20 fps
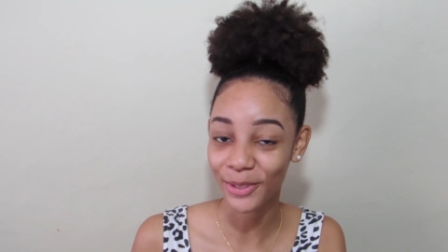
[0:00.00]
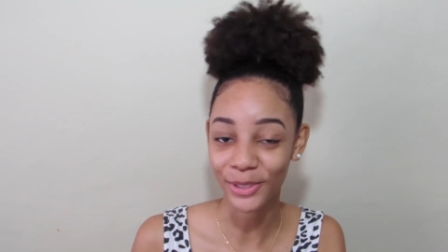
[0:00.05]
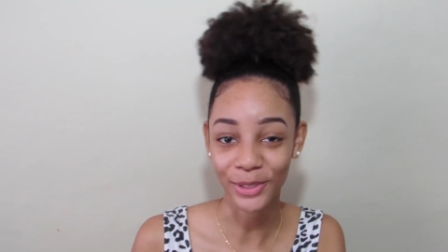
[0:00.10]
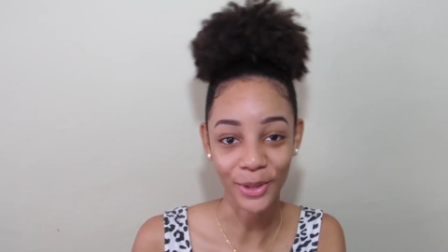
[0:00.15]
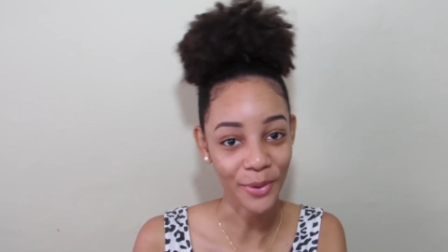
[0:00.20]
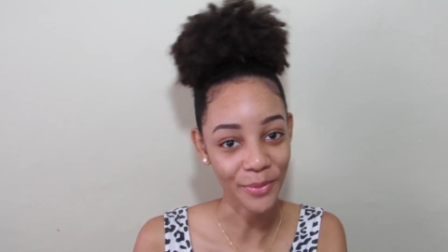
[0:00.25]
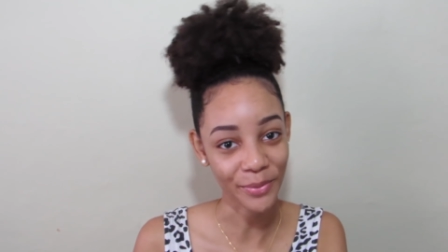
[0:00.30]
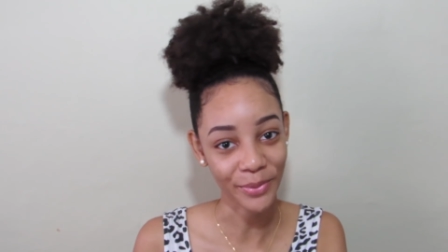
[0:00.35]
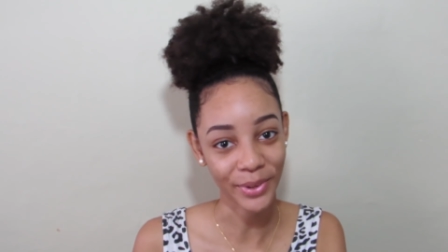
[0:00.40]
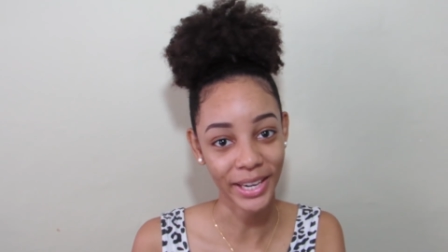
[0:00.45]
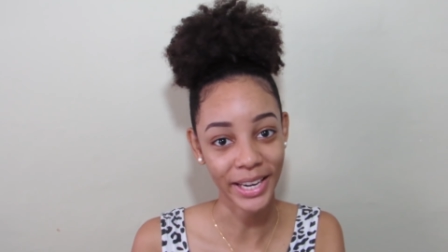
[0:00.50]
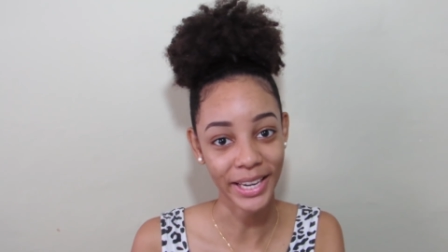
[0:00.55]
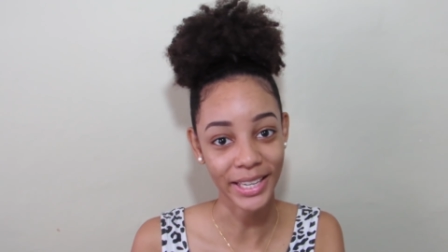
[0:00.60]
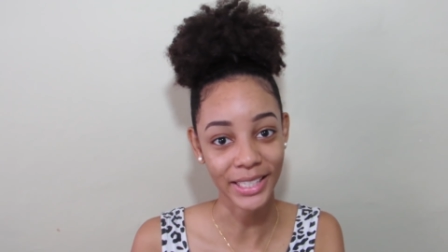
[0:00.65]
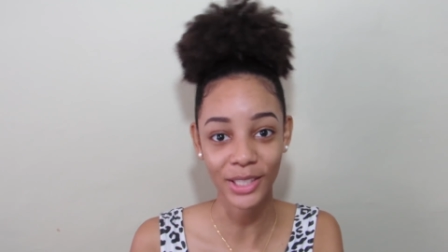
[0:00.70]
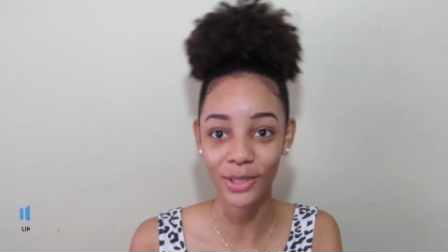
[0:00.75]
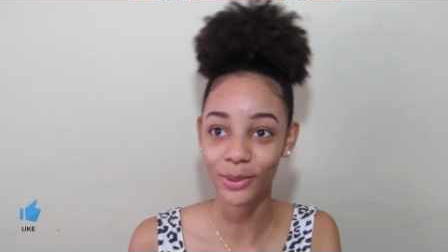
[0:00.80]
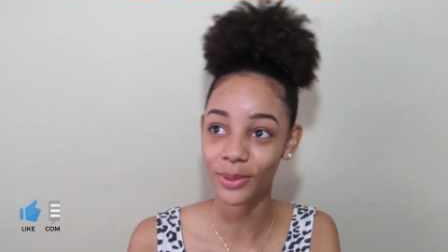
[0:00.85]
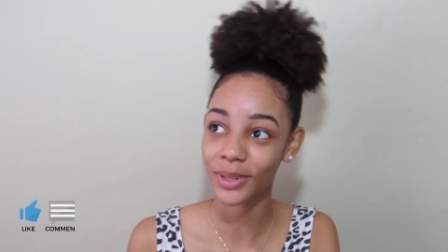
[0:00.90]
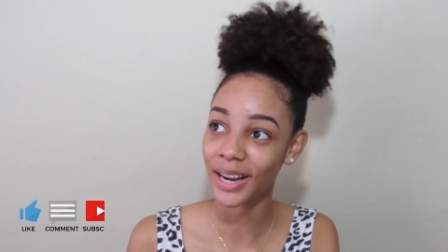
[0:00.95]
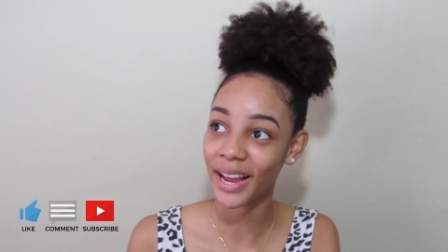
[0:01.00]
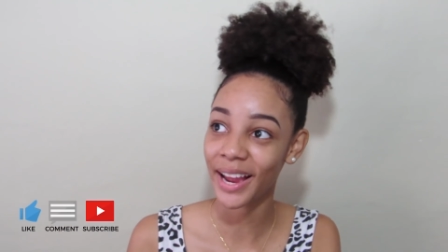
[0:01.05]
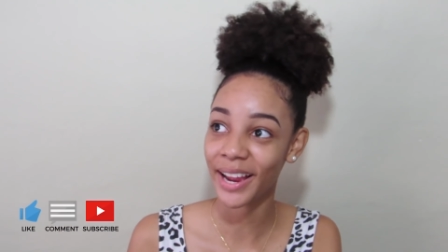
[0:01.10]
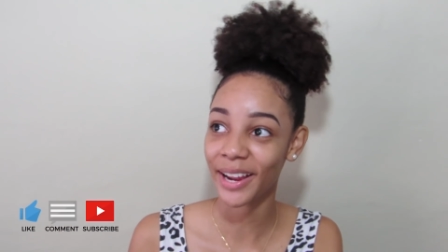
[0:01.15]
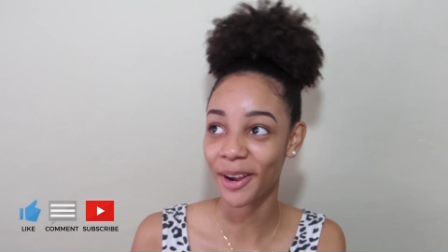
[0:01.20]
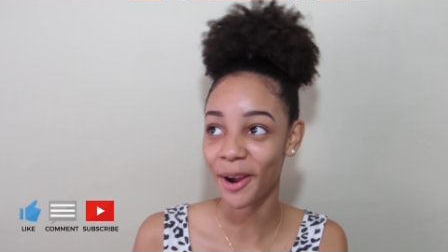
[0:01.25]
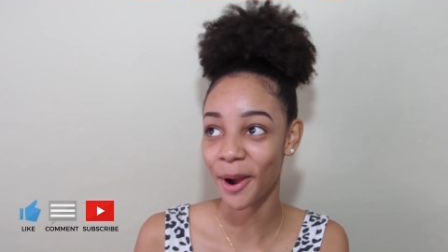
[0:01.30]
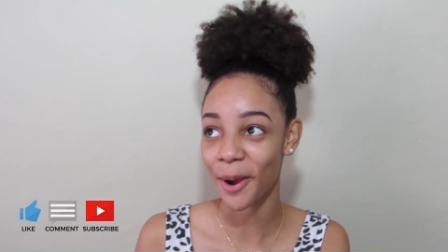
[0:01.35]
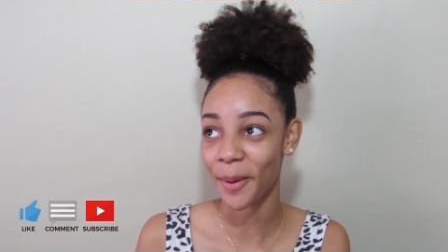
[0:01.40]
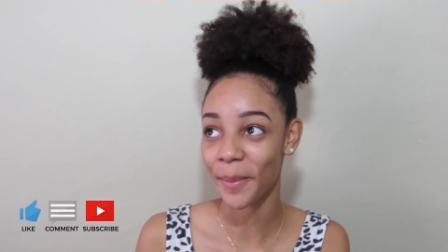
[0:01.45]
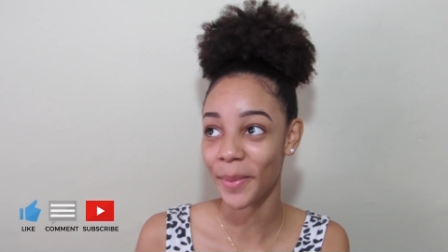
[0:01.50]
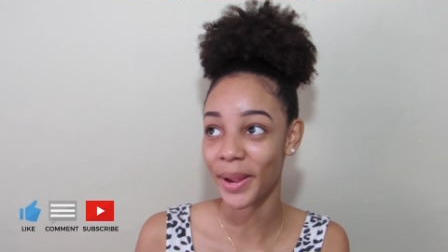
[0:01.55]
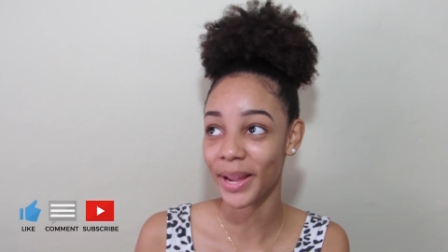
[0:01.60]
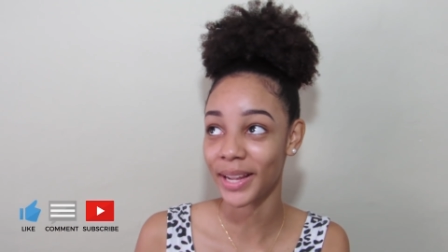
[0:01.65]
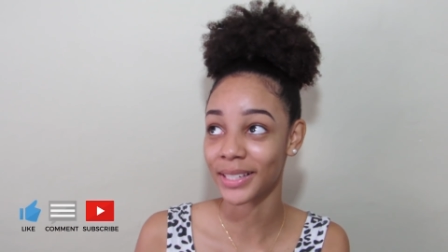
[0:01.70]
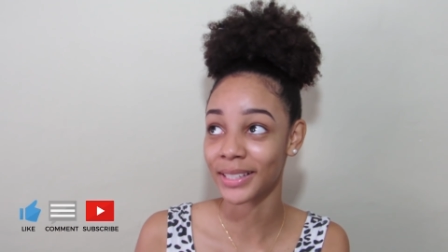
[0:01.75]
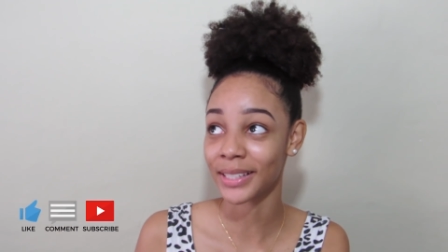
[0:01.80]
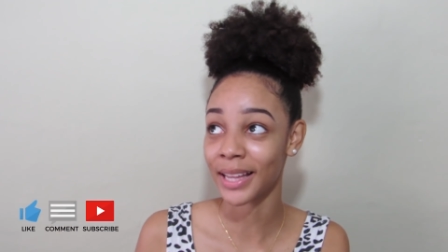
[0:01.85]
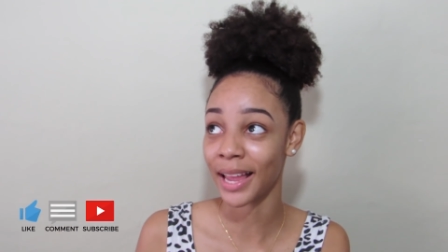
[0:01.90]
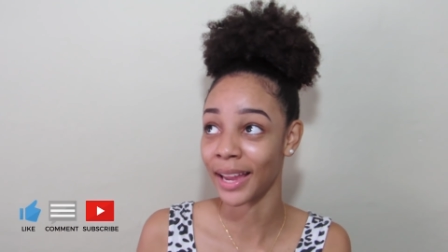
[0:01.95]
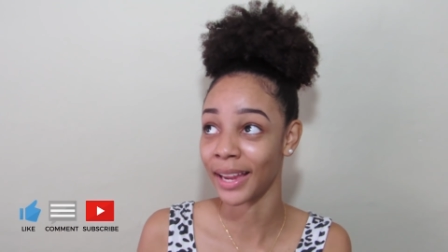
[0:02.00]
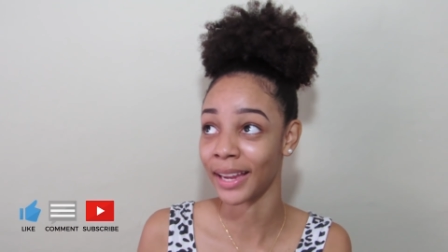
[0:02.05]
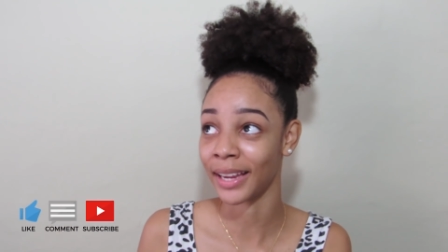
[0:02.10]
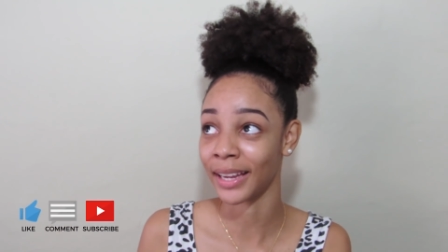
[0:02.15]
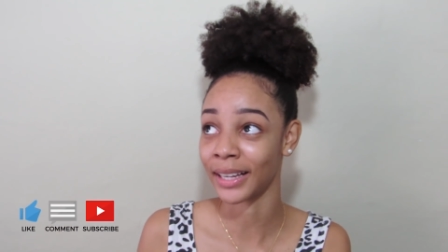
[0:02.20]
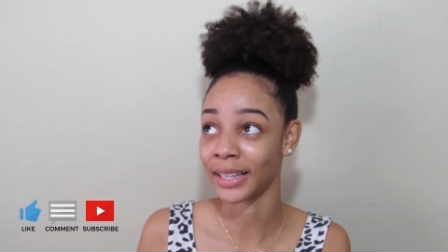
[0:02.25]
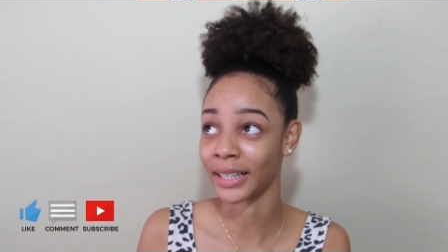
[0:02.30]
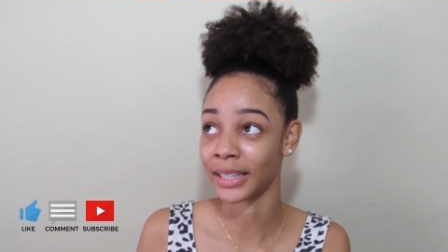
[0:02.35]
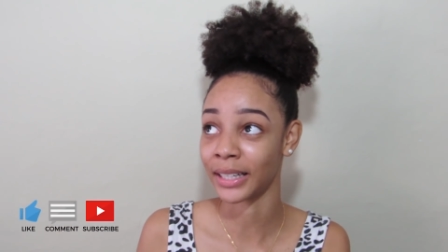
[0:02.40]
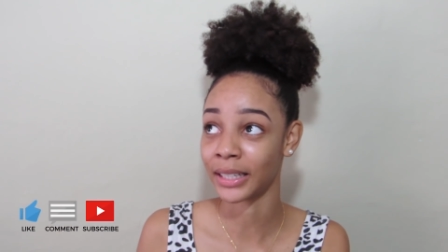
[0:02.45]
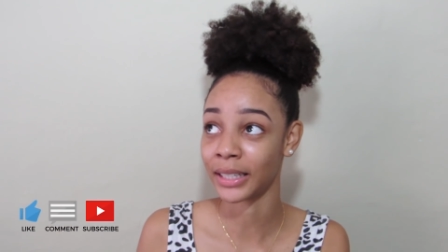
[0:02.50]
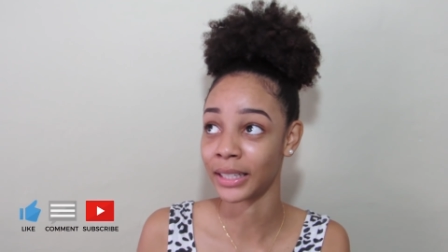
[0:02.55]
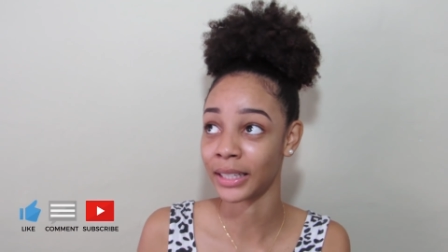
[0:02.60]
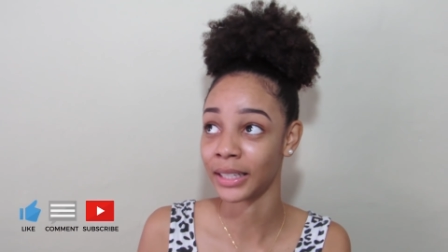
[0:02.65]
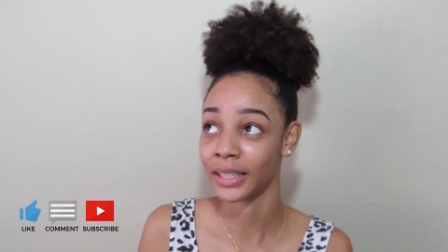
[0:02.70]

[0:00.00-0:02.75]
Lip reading: don't forget to like, comment, and